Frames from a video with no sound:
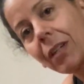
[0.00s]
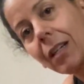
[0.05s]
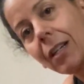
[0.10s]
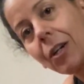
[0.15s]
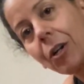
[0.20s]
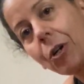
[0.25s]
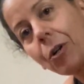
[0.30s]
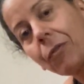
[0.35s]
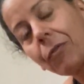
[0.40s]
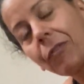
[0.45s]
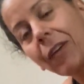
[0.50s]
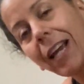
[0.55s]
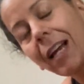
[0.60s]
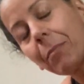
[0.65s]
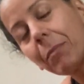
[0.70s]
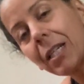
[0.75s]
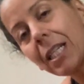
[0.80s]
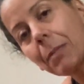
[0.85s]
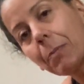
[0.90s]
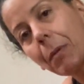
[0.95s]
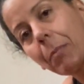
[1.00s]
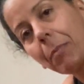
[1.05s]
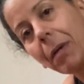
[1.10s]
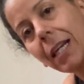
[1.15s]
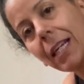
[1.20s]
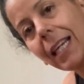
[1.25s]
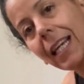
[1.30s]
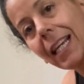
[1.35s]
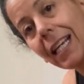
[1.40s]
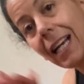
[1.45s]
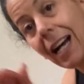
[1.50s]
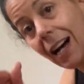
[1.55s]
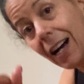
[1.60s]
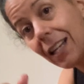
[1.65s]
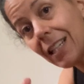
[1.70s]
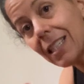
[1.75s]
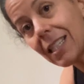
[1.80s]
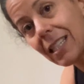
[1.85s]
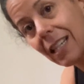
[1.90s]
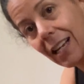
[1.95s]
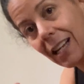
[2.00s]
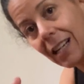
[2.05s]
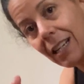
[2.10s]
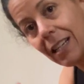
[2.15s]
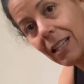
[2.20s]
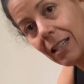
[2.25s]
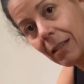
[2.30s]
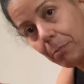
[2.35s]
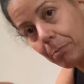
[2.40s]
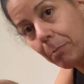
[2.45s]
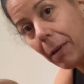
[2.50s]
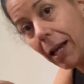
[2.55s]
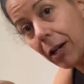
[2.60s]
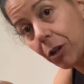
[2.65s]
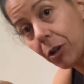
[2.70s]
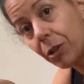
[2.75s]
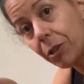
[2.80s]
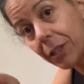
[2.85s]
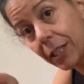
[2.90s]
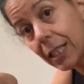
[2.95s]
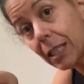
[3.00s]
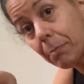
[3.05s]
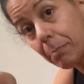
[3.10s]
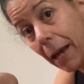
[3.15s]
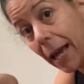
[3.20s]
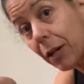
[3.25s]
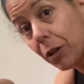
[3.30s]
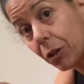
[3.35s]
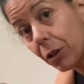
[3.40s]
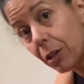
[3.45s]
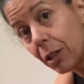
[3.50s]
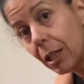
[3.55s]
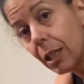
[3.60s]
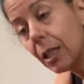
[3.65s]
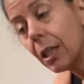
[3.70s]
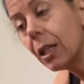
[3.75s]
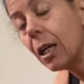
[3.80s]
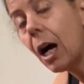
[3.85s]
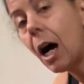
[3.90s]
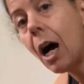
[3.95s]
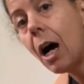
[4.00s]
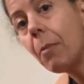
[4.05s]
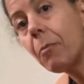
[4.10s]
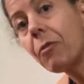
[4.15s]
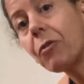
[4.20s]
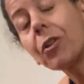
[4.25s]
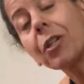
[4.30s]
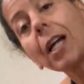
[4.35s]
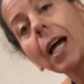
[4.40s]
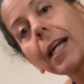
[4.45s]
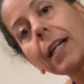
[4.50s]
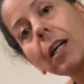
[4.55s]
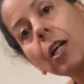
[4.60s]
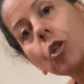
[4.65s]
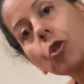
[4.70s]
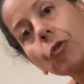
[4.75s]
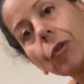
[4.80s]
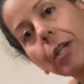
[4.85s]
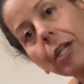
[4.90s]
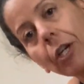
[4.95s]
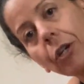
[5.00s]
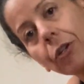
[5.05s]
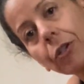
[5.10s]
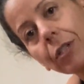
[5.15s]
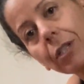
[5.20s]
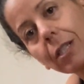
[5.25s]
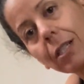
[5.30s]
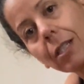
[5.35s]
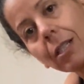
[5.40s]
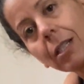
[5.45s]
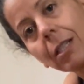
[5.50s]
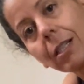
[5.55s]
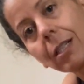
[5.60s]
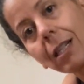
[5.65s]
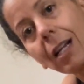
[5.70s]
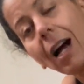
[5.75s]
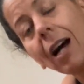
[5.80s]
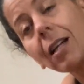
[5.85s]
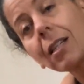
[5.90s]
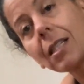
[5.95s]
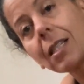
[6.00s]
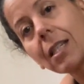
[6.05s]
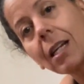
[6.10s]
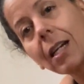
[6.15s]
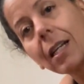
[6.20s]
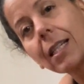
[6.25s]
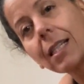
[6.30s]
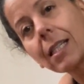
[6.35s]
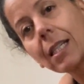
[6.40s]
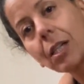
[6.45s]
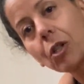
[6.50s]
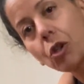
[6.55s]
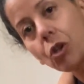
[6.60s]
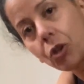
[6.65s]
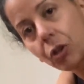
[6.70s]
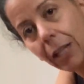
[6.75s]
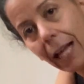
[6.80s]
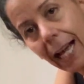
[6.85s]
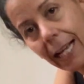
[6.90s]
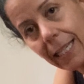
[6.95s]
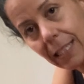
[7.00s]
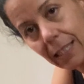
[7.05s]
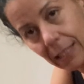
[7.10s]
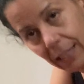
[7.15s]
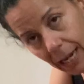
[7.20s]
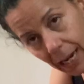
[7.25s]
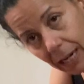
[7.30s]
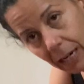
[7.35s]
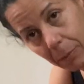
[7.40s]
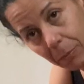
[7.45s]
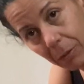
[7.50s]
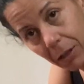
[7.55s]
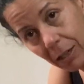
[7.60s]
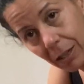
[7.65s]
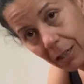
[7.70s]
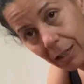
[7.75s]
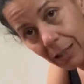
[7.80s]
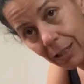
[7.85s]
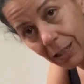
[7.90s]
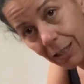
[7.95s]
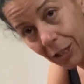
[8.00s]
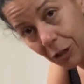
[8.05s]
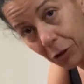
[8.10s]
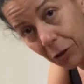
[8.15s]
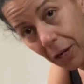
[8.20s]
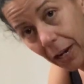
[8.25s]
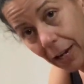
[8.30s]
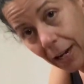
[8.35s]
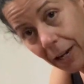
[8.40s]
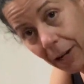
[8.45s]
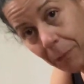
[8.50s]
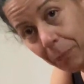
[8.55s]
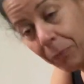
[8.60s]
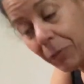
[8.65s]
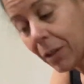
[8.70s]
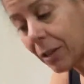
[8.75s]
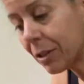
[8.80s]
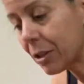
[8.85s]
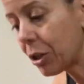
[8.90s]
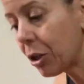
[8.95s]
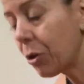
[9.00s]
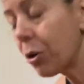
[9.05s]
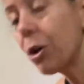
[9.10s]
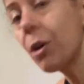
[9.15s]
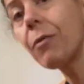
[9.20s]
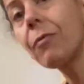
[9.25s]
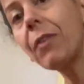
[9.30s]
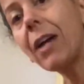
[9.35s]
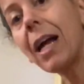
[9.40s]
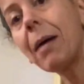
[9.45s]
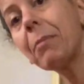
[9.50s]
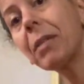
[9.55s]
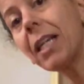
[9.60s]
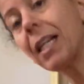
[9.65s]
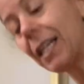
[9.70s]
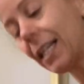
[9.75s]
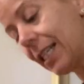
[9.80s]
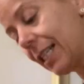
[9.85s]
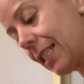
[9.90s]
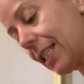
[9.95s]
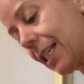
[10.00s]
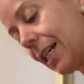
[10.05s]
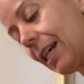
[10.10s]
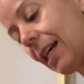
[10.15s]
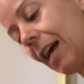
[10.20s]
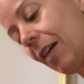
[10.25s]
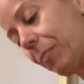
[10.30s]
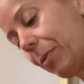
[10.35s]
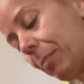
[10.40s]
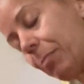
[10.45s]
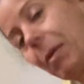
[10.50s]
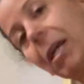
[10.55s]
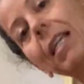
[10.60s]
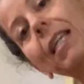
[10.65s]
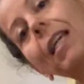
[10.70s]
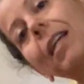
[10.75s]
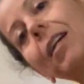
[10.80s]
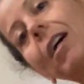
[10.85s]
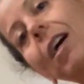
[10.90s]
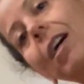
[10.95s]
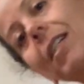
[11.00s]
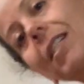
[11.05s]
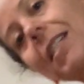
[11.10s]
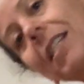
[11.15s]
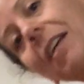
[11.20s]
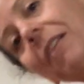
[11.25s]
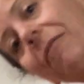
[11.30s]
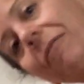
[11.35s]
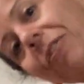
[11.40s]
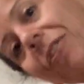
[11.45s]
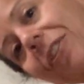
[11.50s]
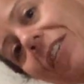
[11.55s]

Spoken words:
Her family's been making Kansa metal, this metal, for 900 years. Kansa is in her last name, okay? So her family in India have been making Kansa for